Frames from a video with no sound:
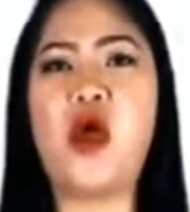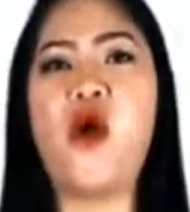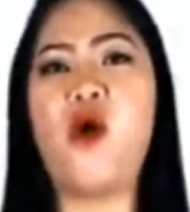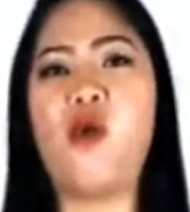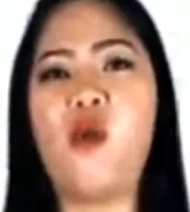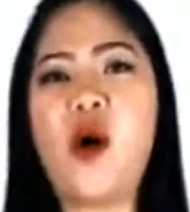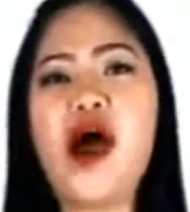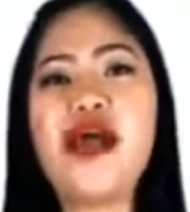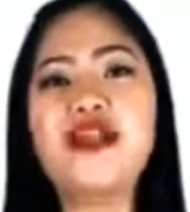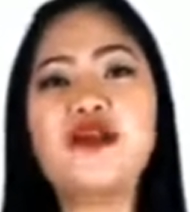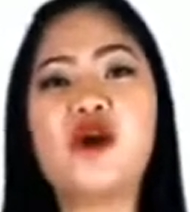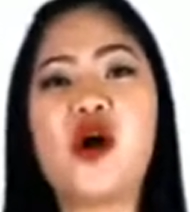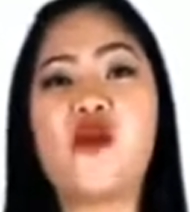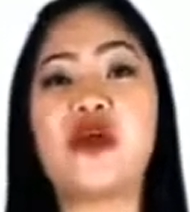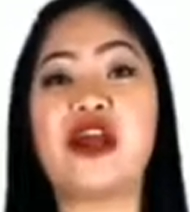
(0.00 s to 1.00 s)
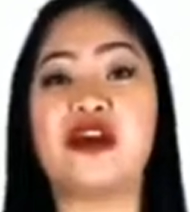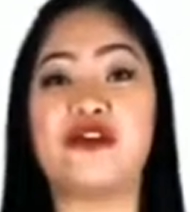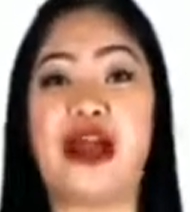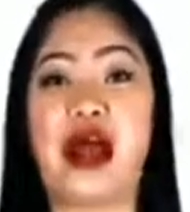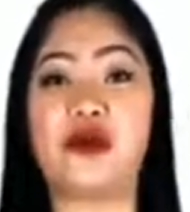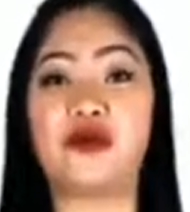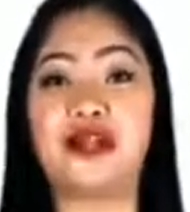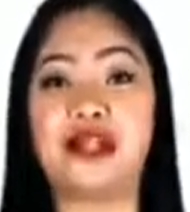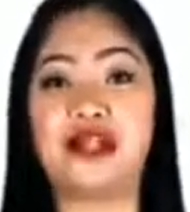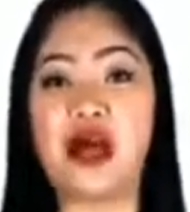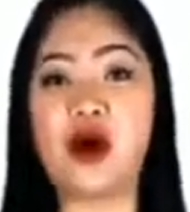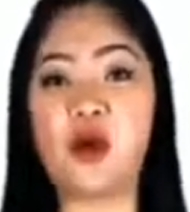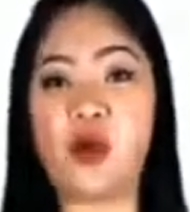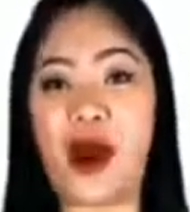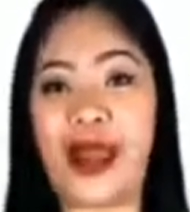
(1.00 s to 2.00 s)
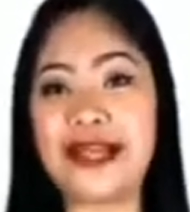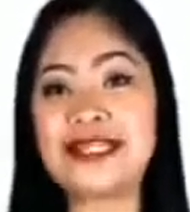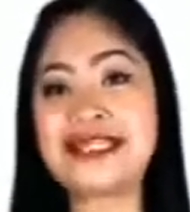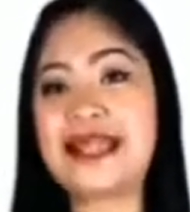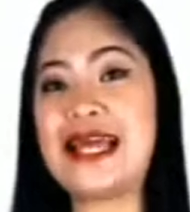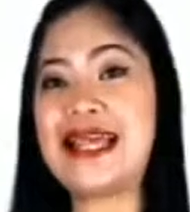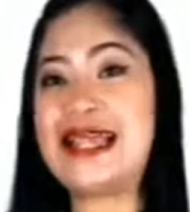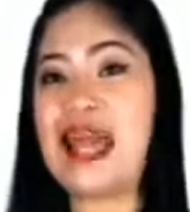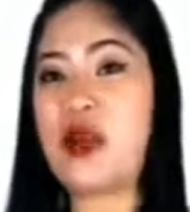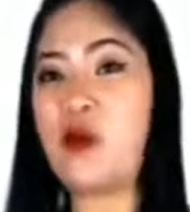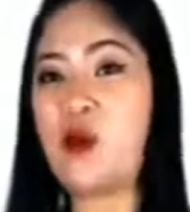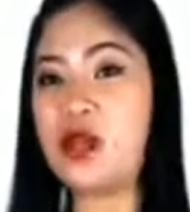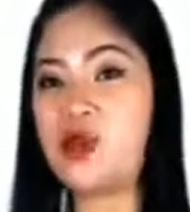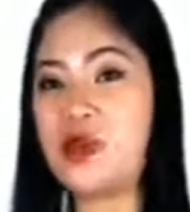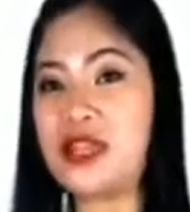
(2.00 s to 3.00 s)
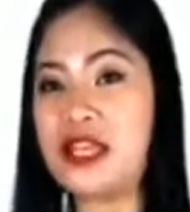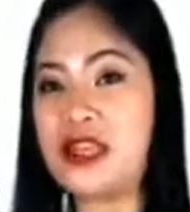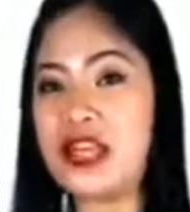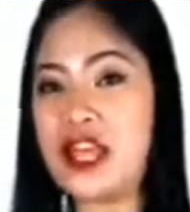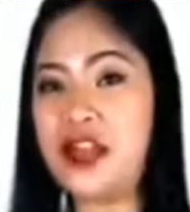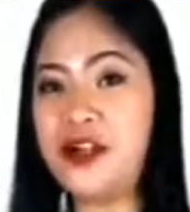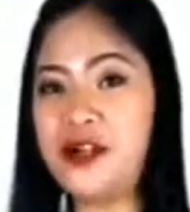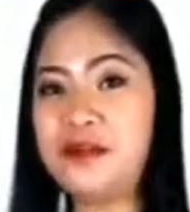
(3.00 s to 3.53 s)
One going around clockwise, like what we did here,